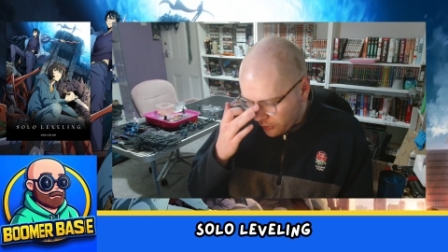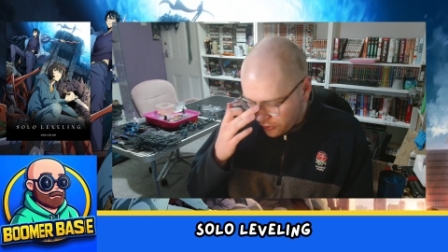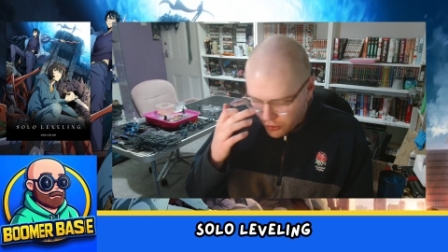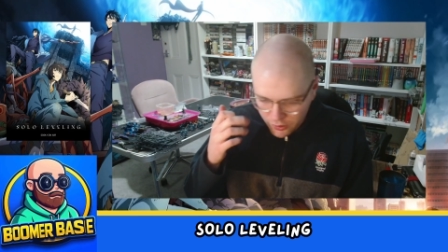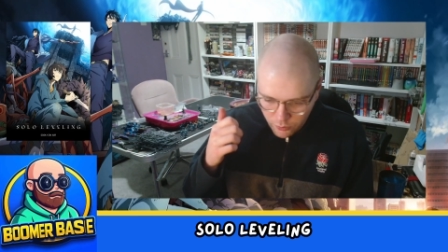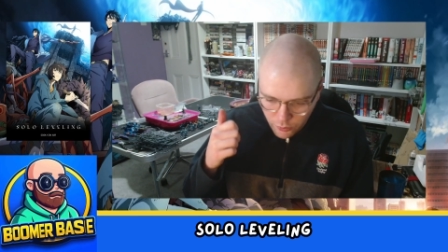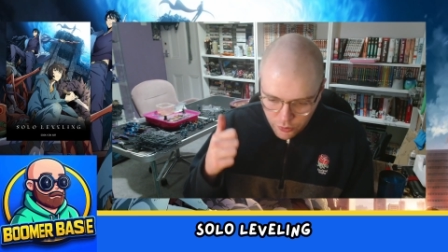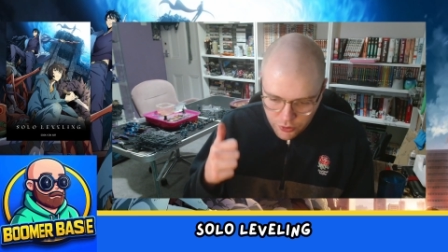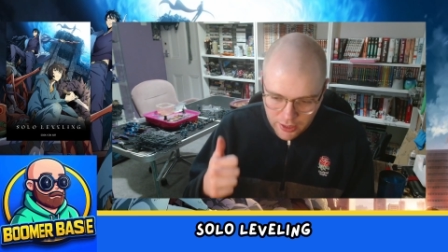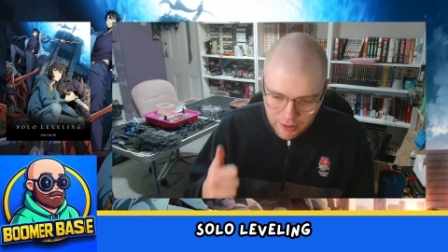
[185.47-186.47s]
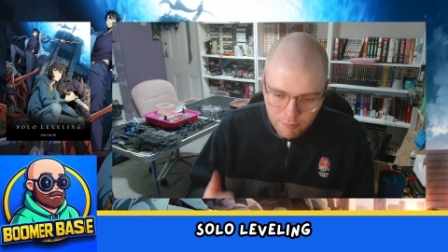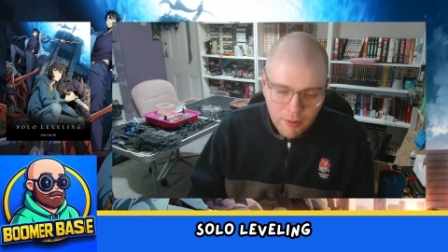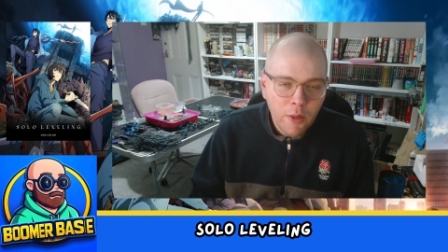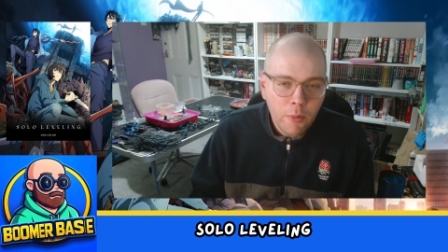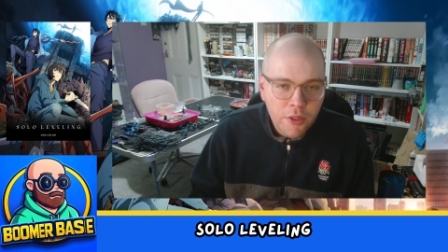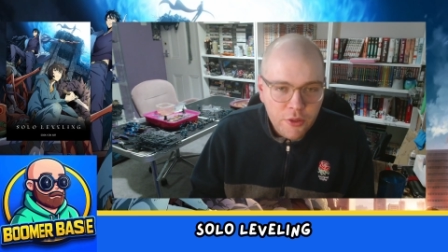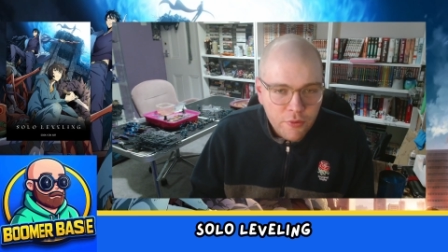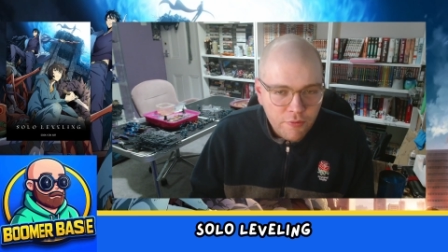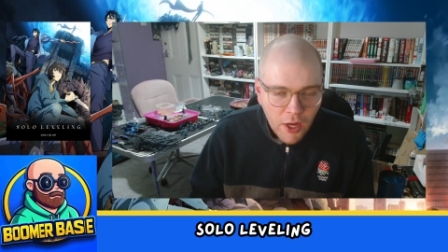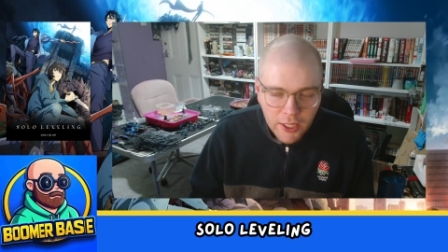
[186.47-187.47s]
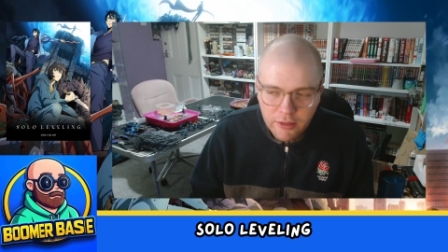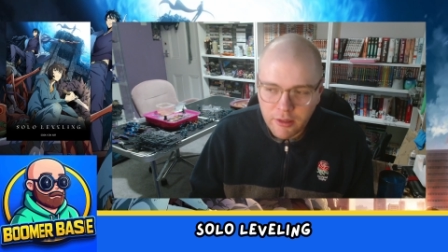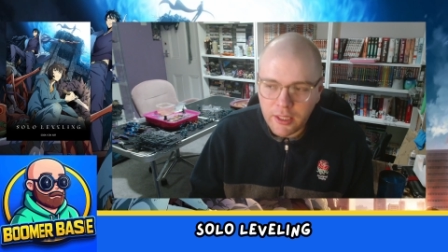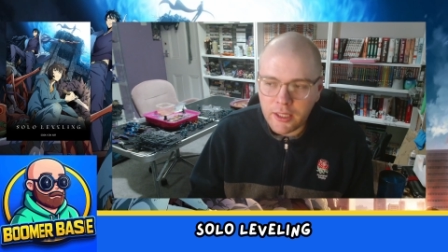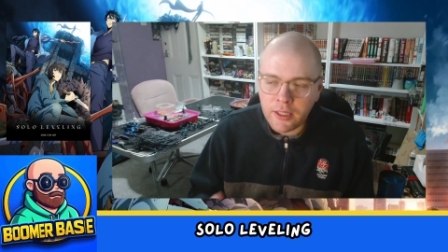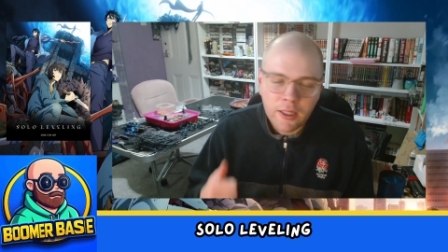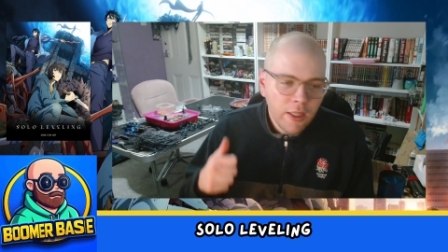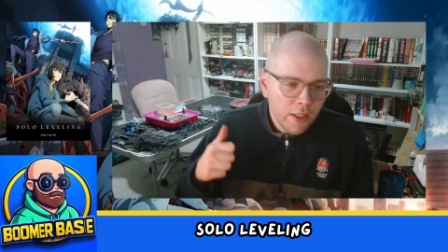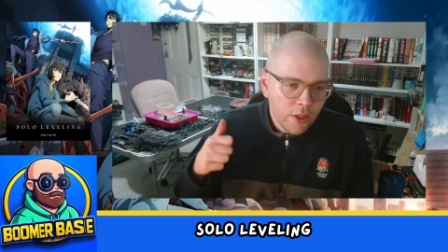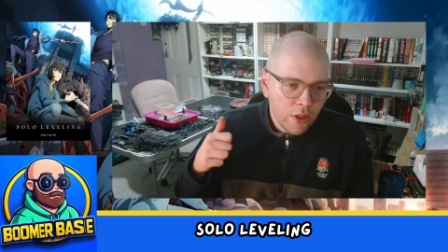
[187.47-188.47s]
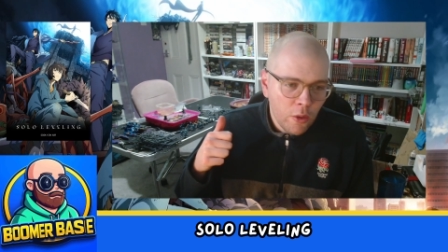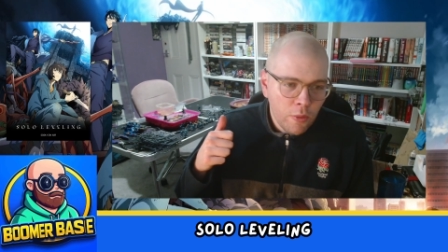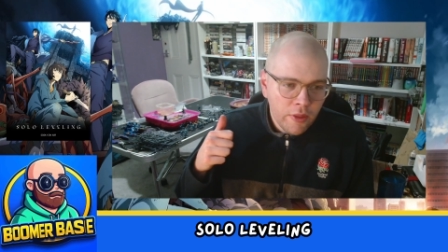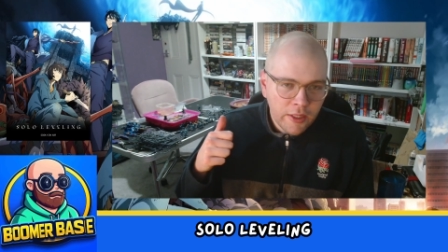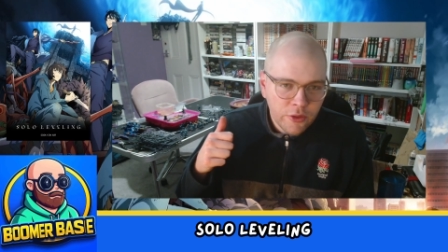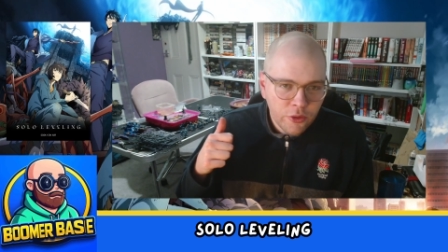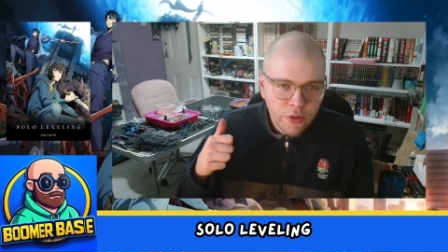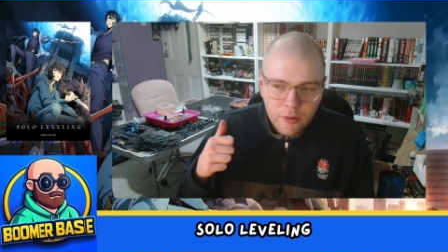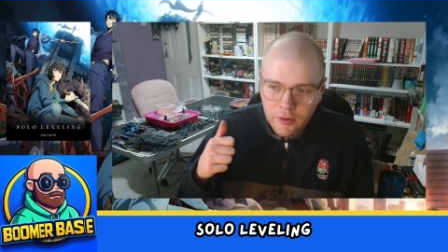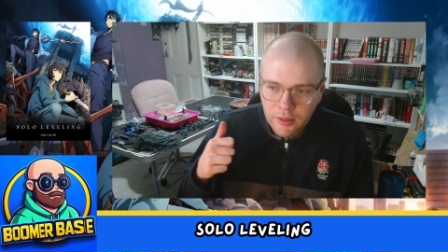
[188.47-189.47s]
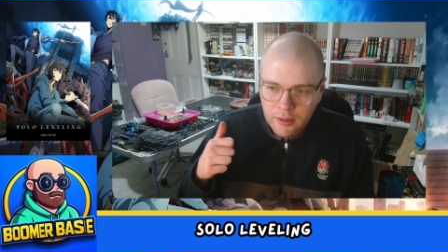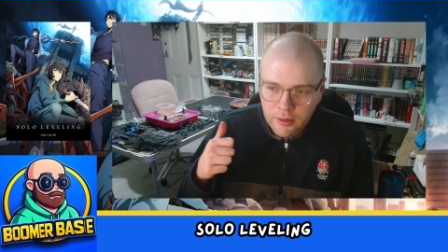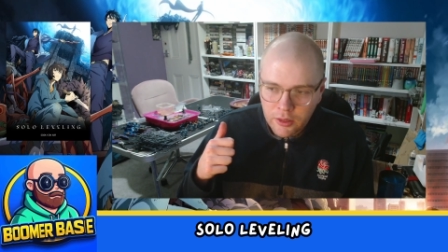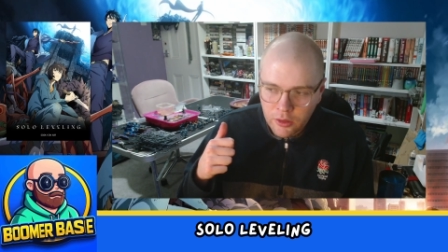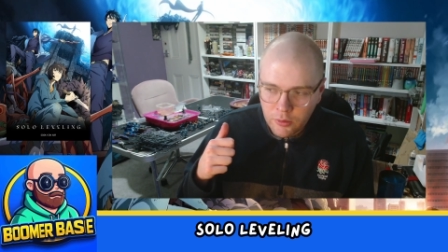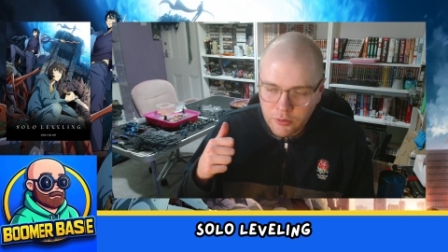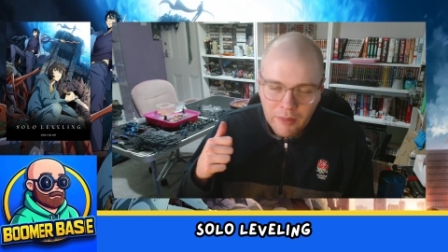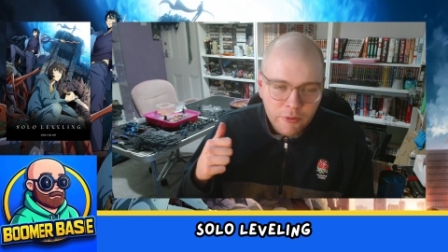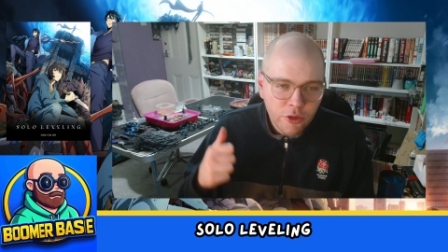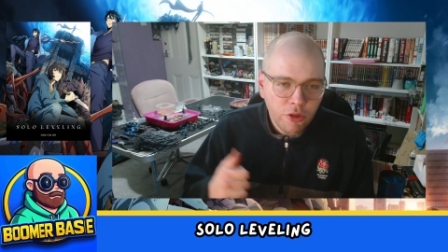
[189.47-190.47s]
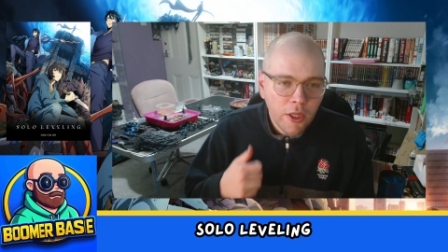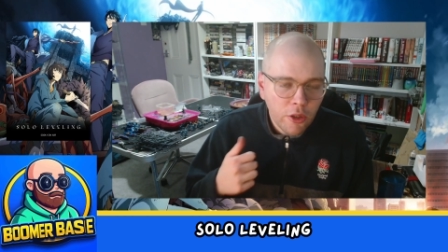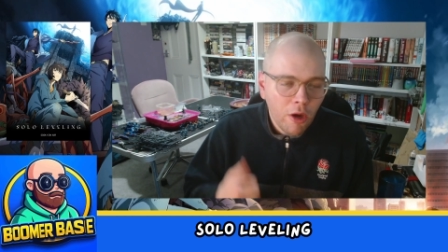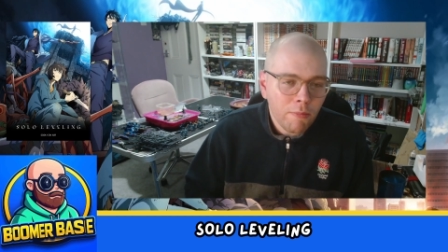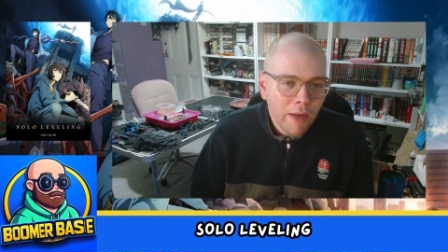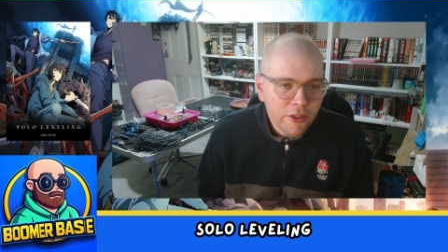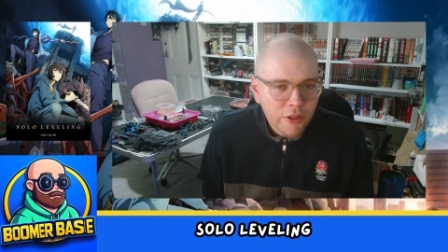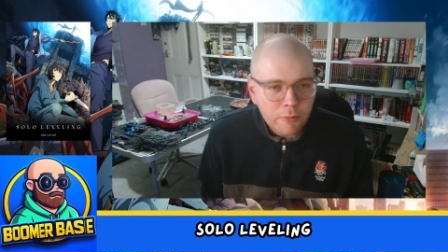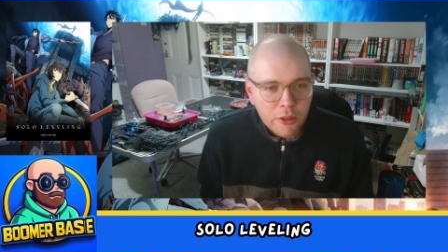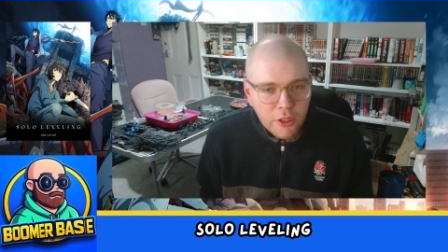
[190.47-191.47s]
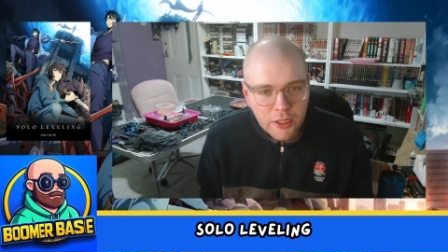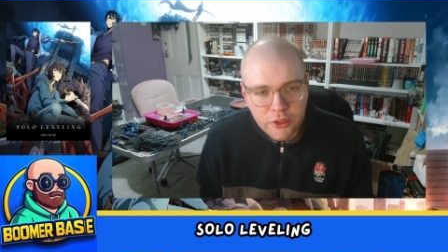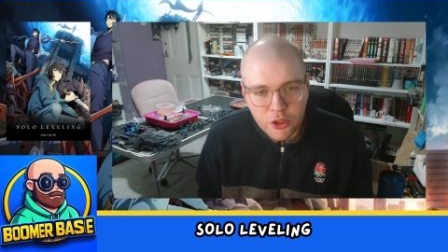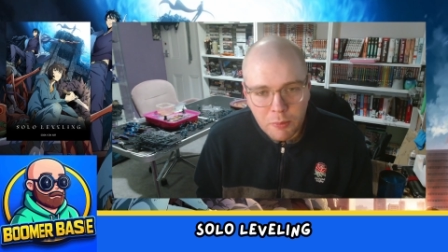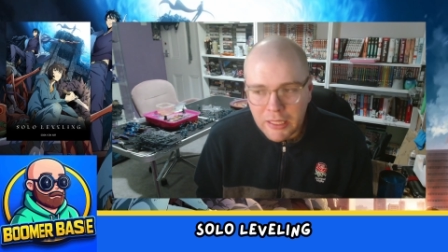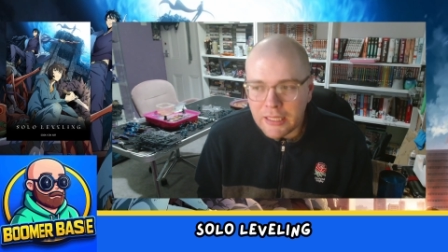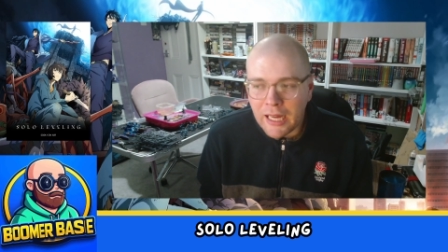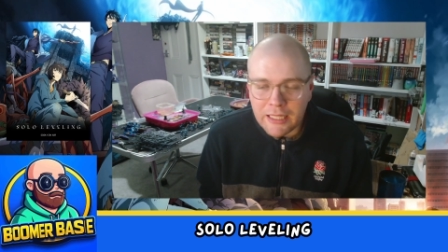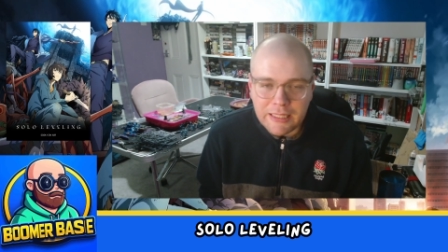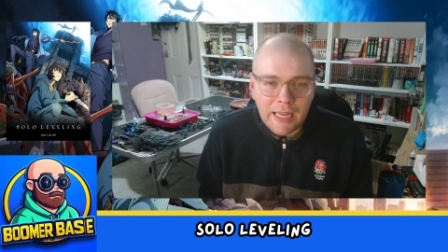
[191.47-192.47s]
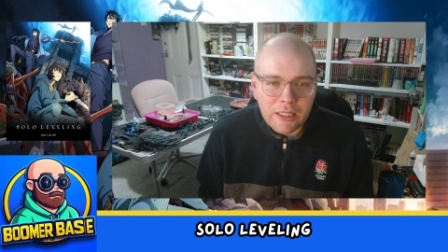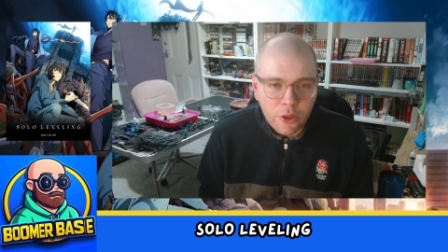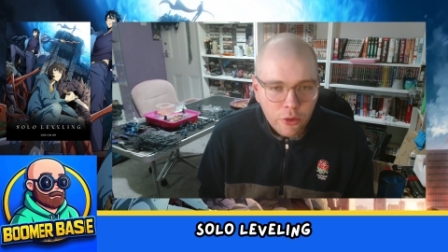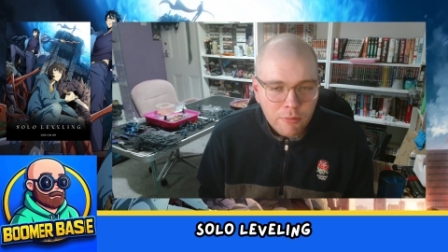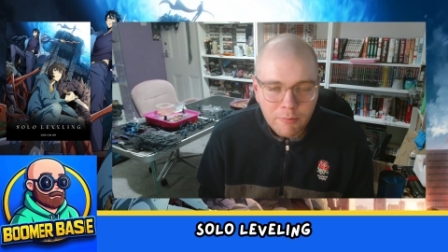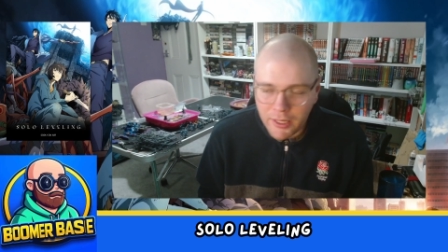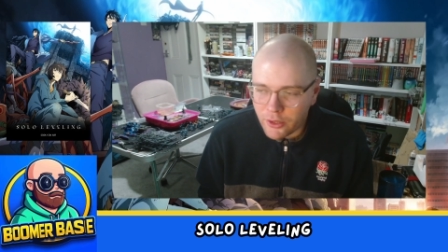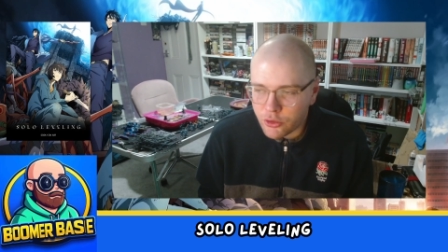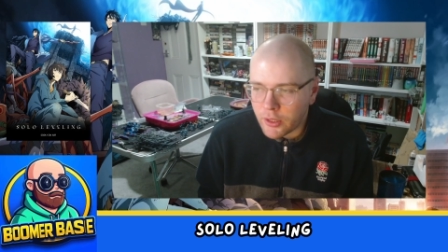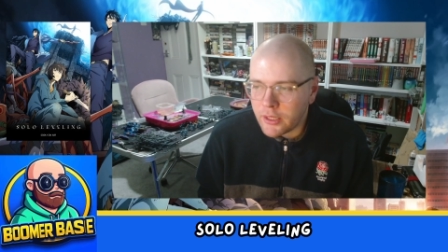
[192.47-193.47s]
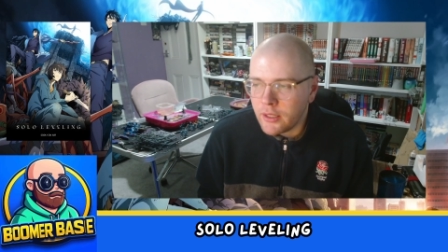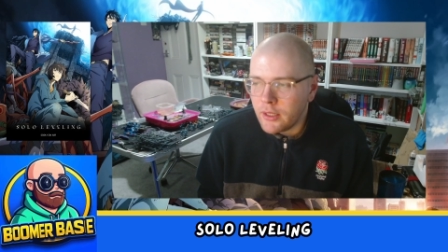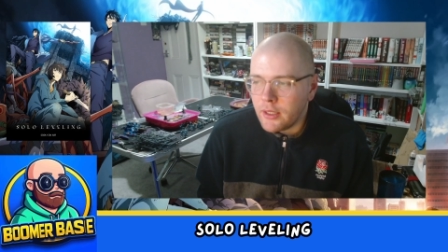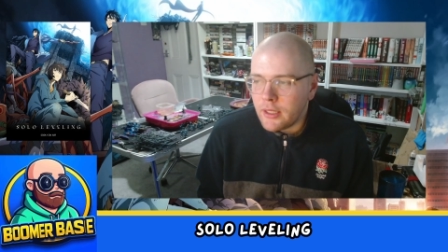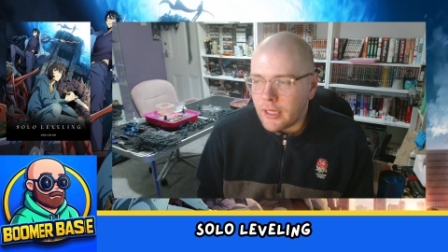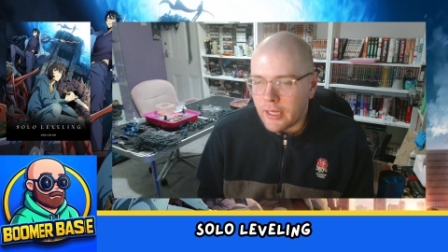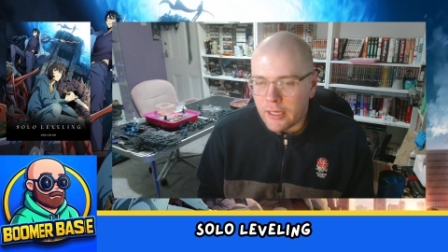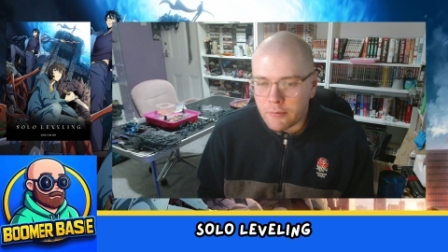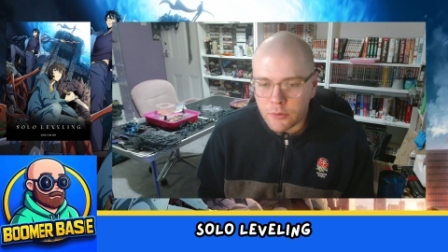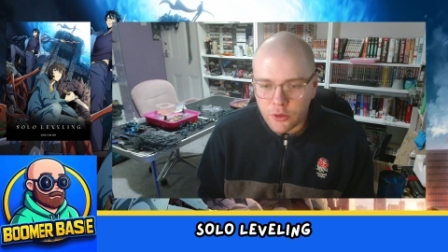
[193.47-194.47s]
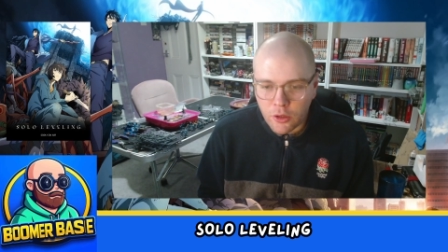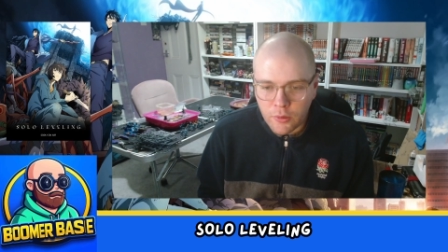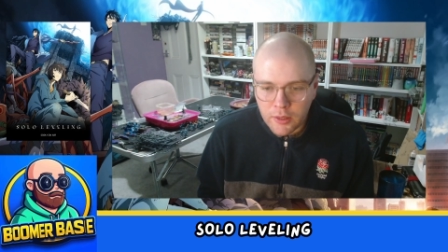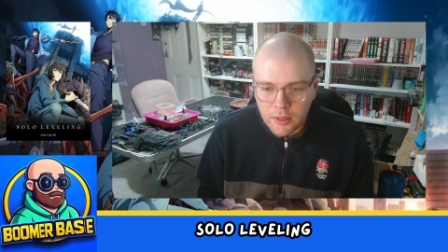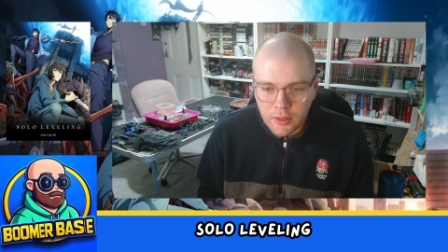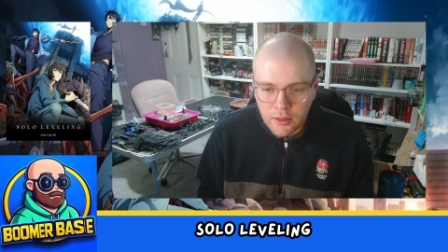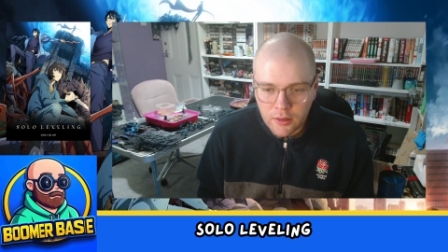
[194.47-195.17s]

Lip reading: Jin was getting better with his fighting, you know, with his, you know, he's having to try and combat something that his speed and dagger couldn't penetrate. So he,